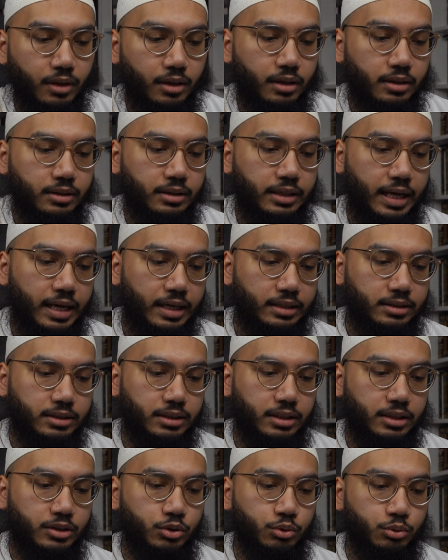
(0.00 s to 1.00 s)
That
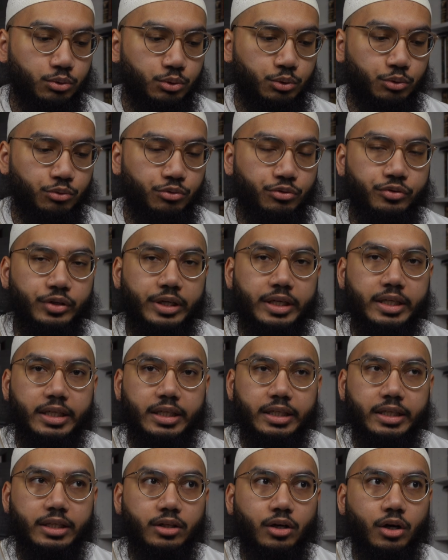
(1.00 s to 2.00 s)
you fit
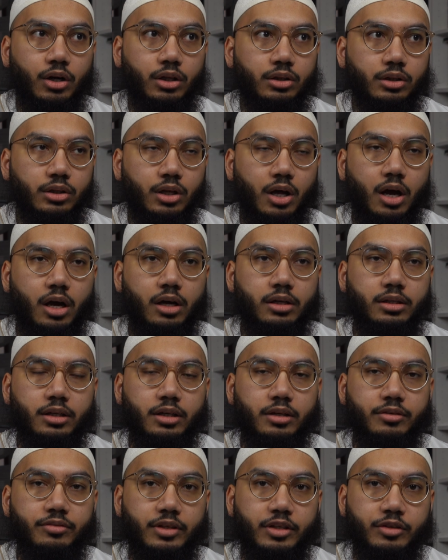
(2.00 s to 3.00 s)
in a lot
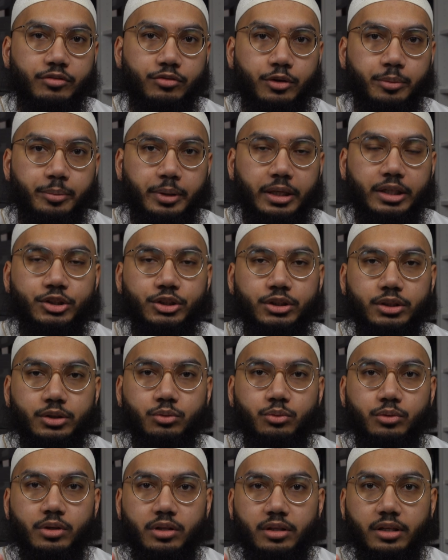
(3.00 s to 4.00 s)
of
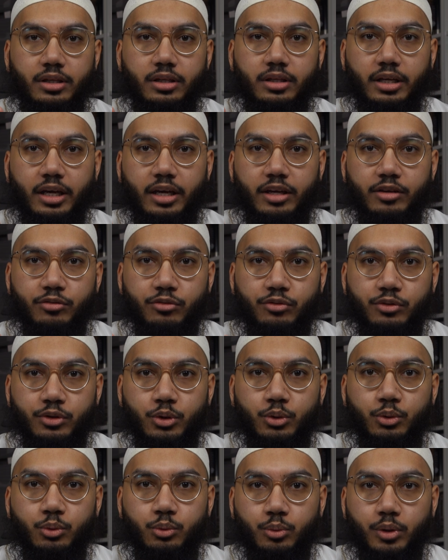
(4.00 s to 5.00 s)
information within a
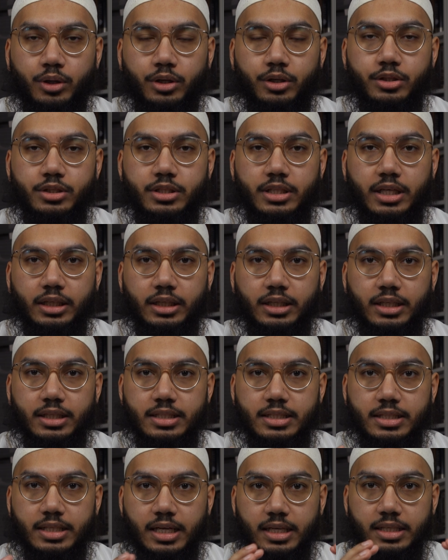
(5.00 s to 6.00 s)
few words and
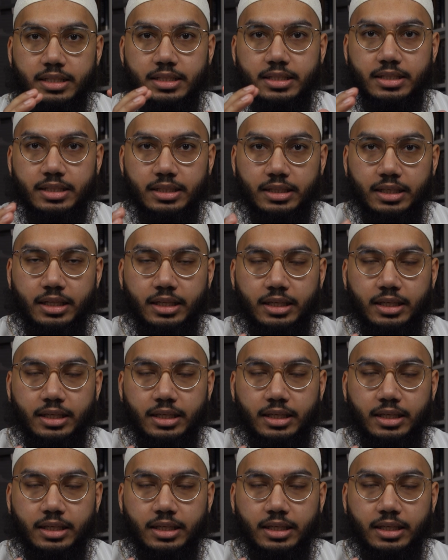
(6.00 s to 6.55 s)
concise